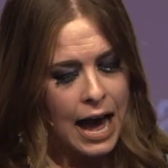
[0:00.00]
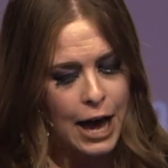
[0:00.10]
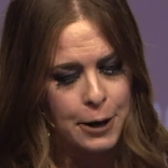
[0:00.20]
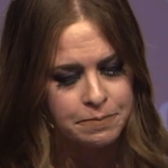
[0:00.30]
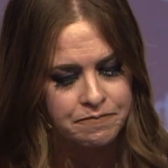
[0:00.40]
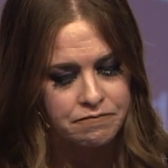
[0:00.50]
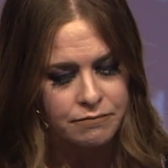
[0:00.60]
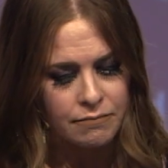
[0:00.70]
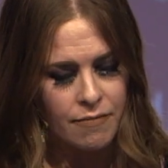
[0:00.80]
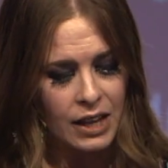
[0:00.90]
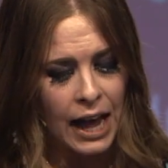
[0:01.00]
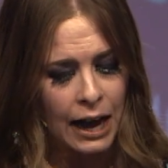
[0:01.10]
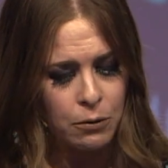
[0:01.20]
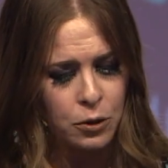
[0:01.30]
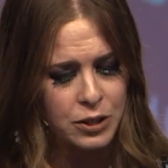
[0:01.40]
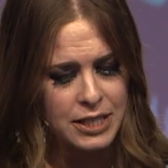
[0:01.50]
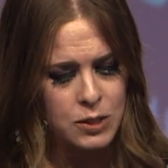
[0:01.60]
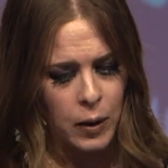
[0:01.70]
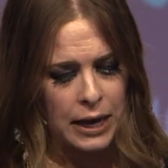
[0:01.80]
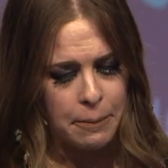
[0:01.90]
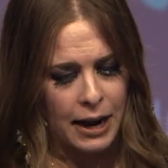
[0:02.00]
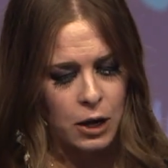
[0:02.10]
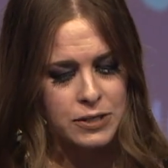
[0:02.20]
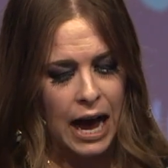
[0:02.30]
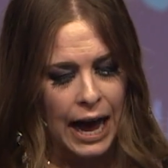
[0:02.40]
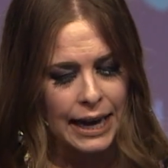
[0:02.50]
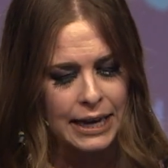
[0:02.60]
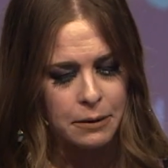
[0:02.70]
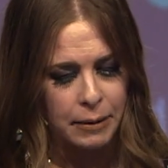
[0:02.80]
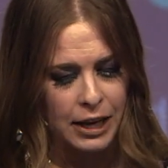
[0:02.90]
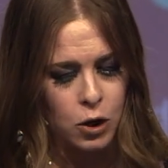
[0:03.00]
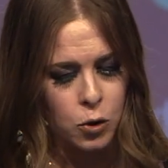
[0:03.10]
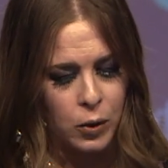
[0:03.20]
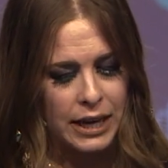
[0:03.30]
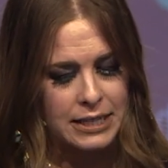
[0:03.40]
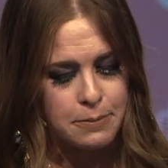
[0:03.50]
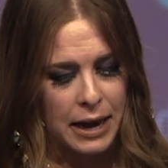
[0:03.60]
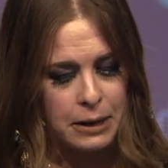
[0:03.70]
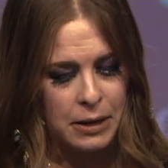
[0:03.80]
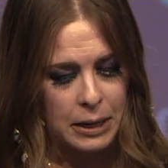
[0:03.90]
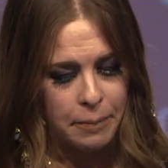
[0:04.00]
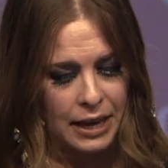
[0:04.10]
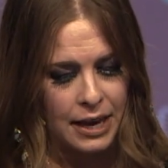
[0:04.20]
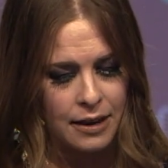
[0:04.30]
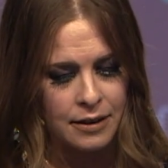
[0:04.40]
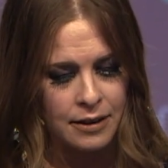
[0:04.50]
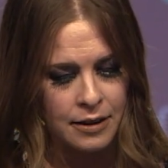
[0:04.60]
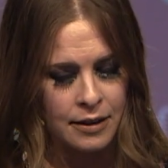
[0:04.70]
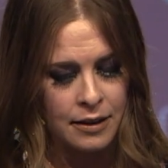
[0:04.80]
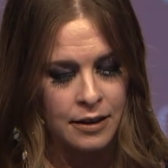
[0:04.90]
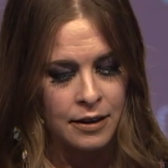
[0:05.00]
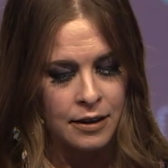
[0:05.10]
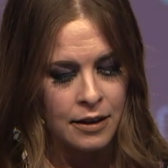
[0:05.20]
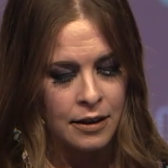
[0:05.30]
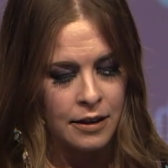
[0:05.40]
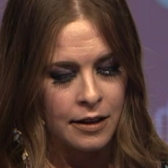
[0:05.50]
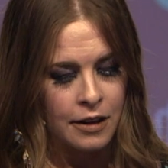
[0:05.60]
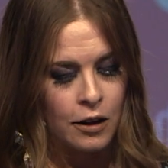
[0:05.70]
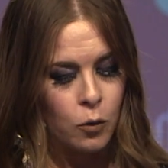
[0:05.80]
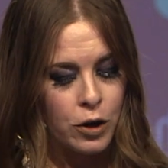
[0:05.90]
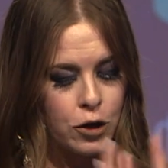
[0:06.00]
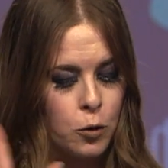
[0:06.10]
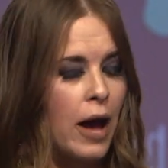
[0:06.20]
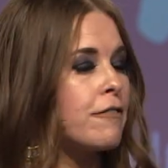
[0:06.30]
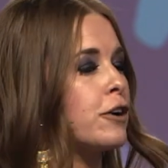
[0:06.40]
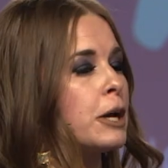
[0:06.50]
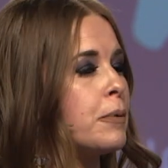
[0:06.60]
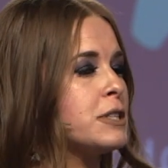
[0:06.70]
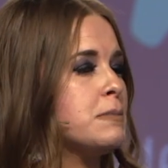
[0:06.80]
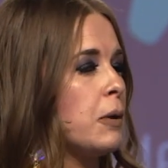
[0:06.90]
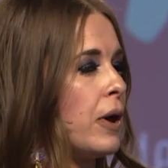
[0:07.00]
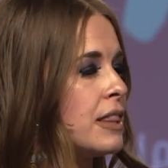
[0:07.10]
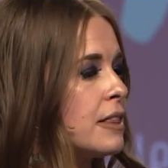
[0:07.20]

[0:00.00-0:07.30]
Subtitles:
I wrote it this way in my notes. I can be who he has made me to be with whoever he puts me with.